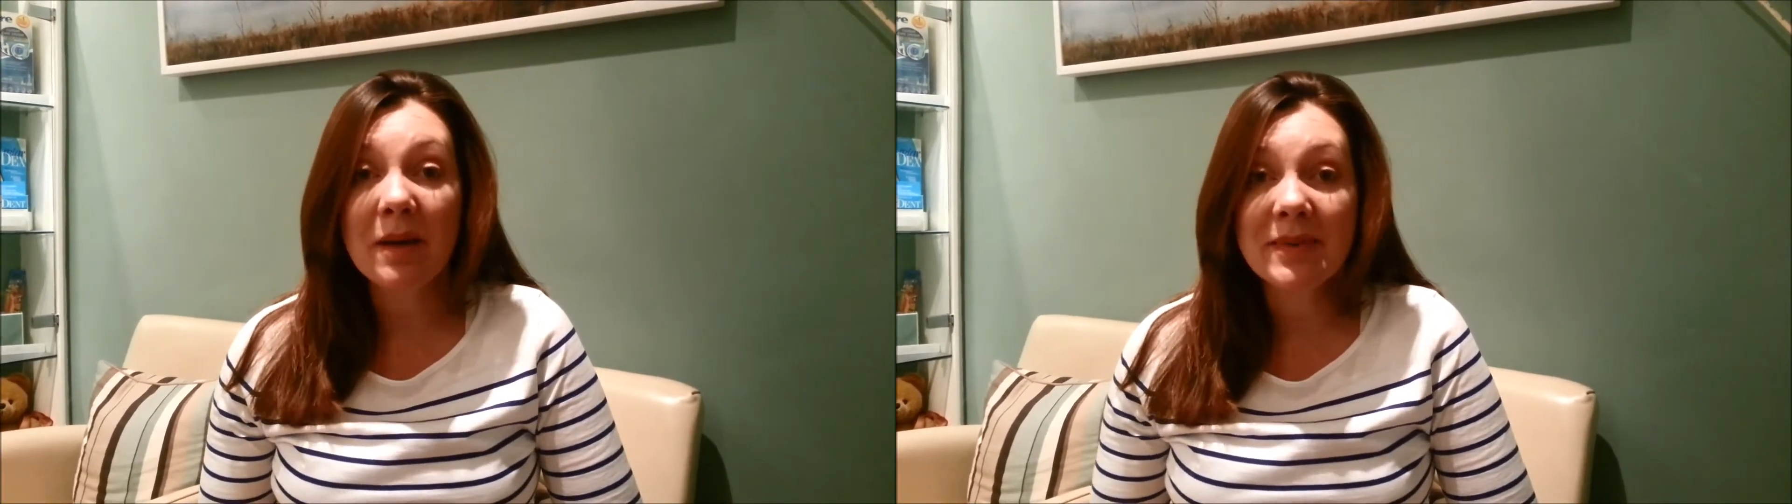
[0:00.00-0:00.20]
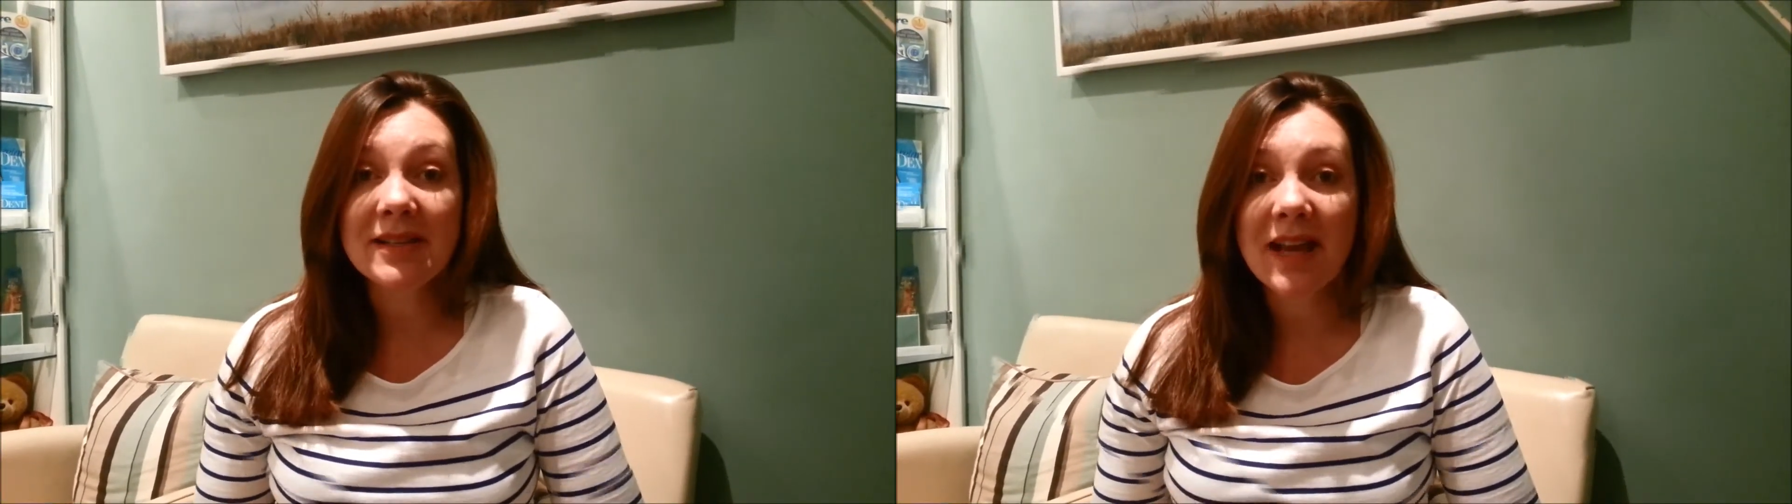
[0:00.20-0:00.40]

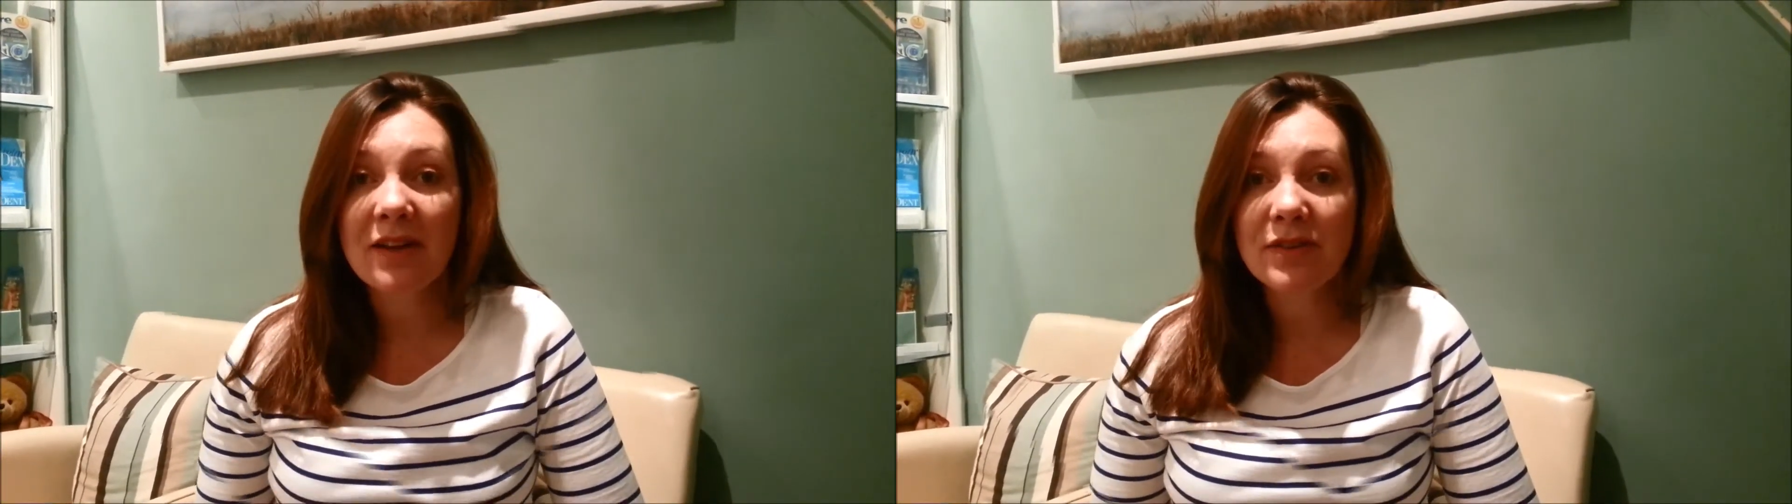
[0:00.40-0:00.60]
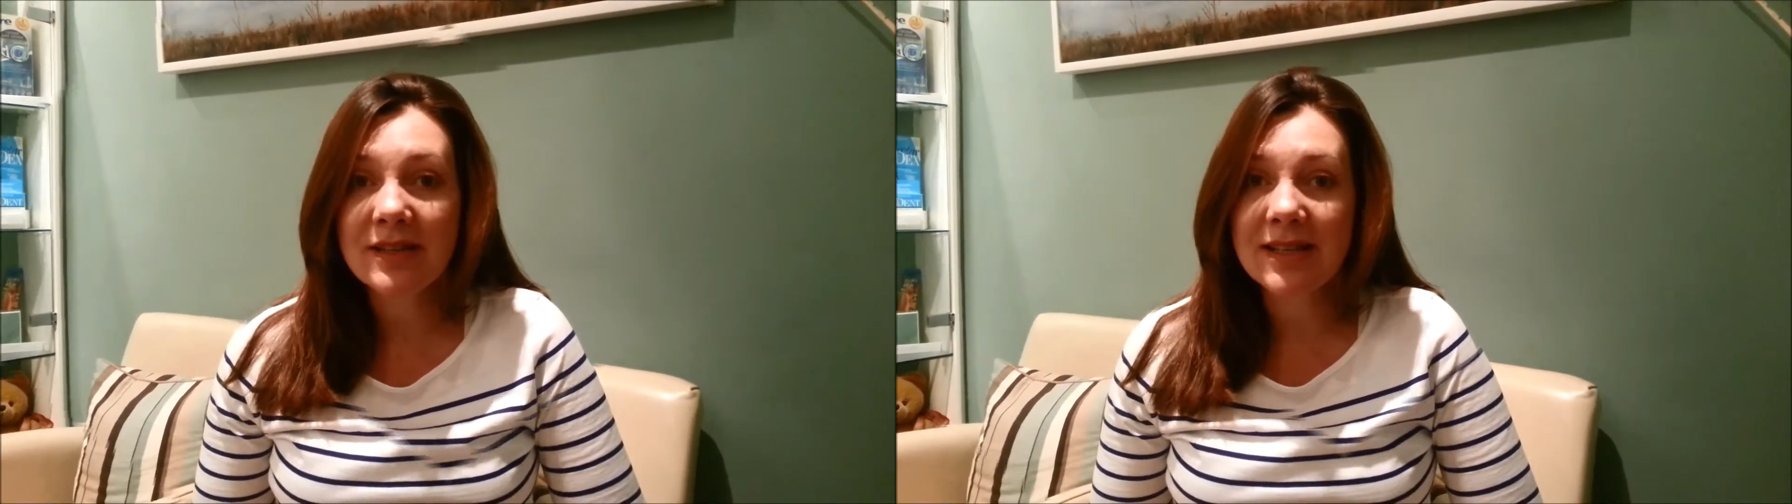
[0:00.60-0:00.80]
coming to
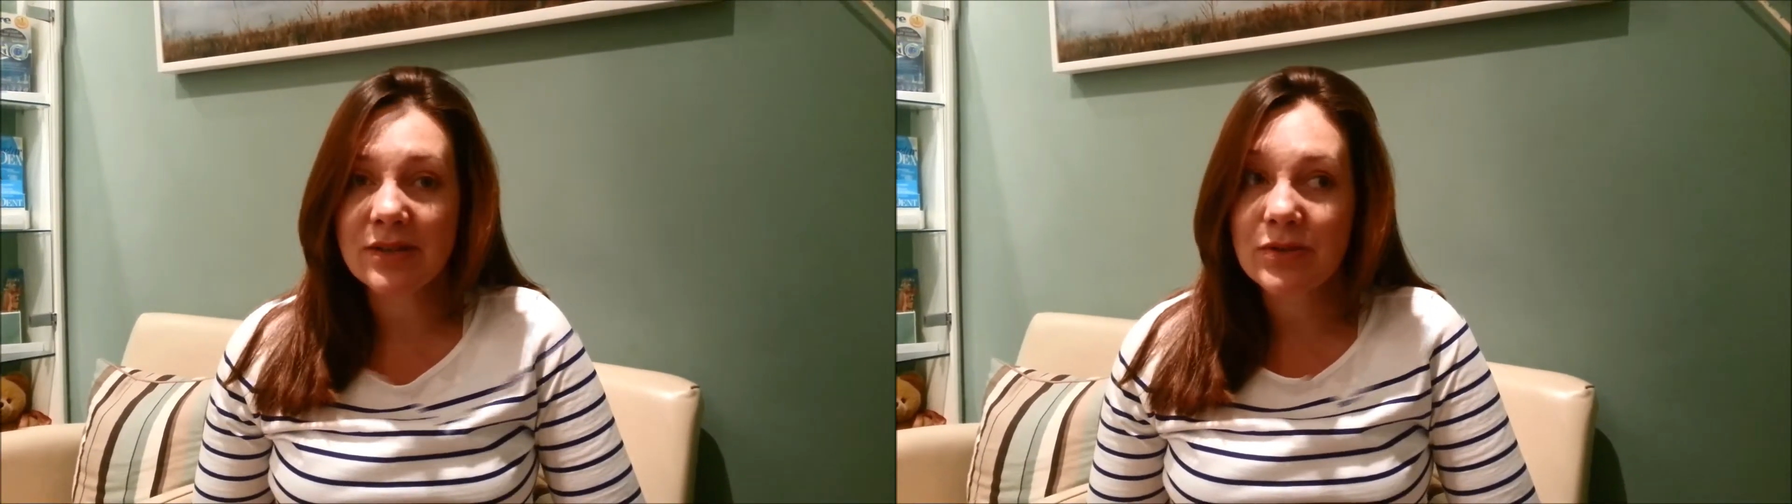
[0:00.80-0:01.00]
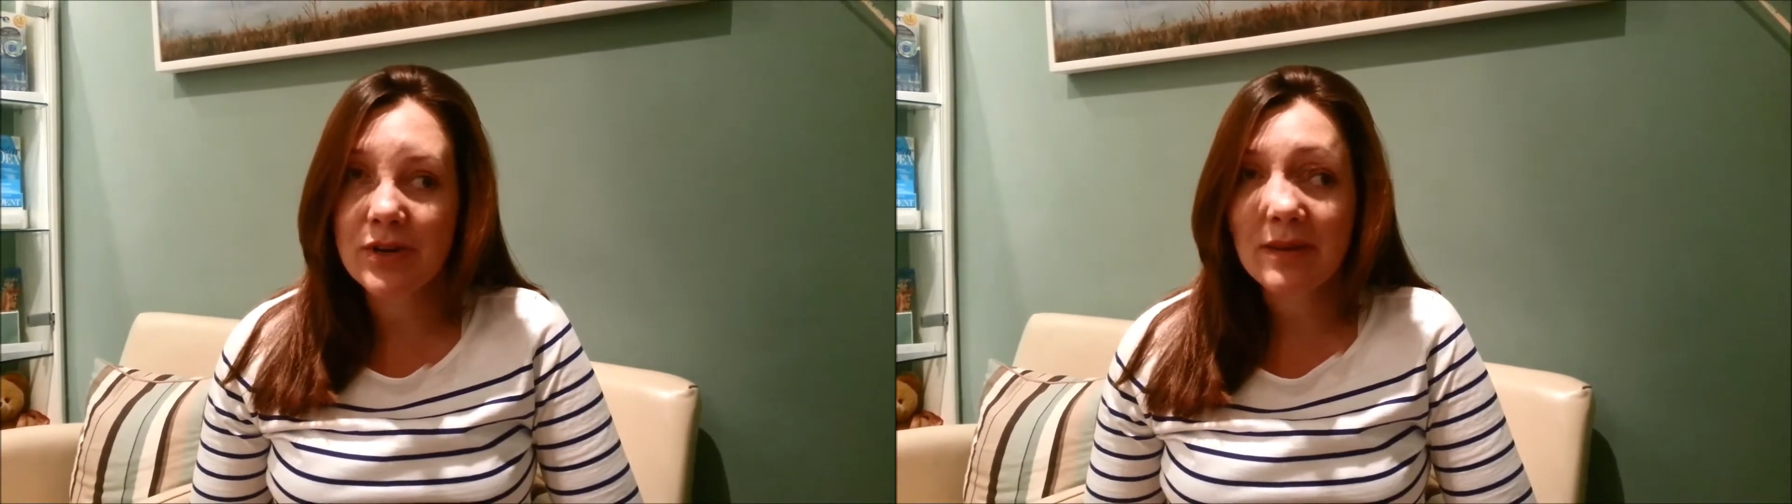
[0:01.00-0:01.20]
have her
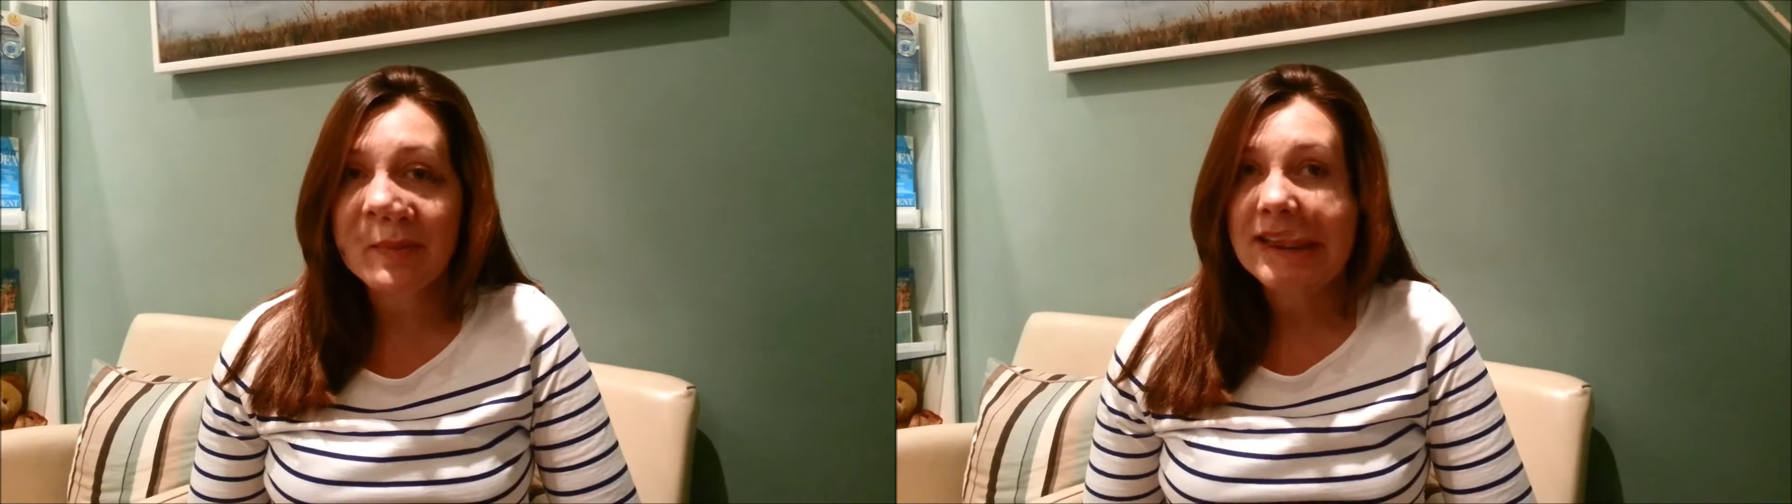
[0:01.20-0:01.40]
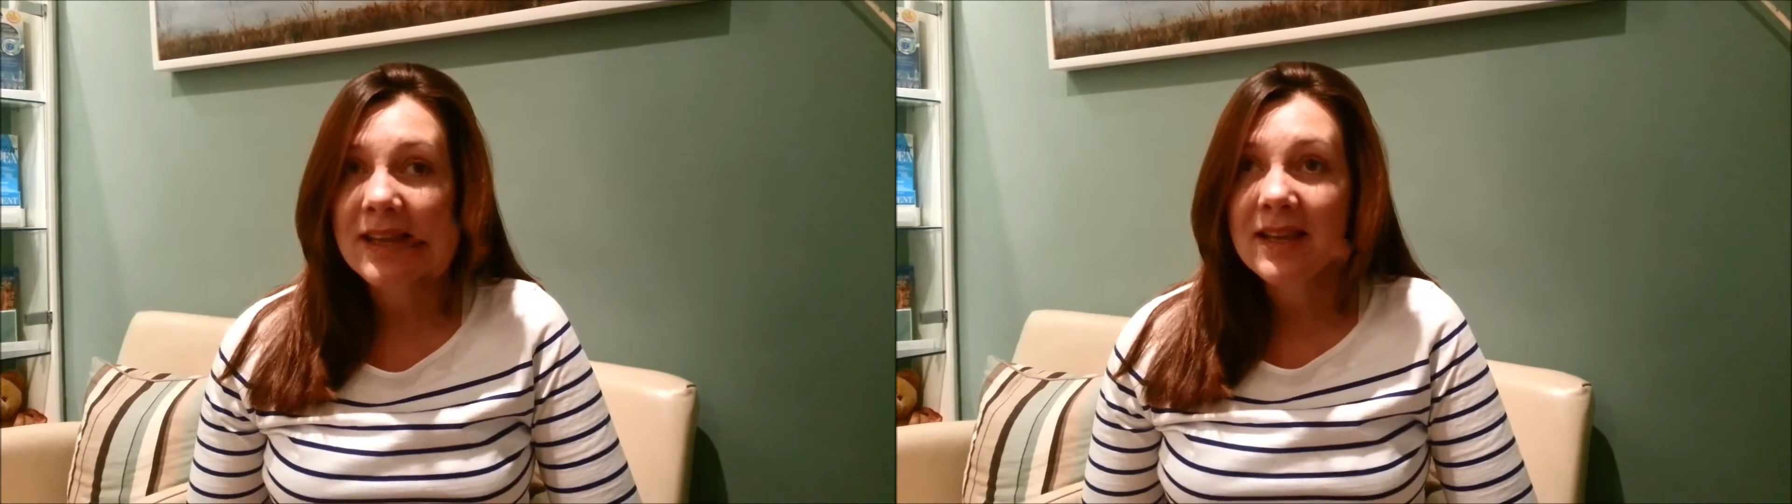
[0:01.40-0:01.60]
dental treatment.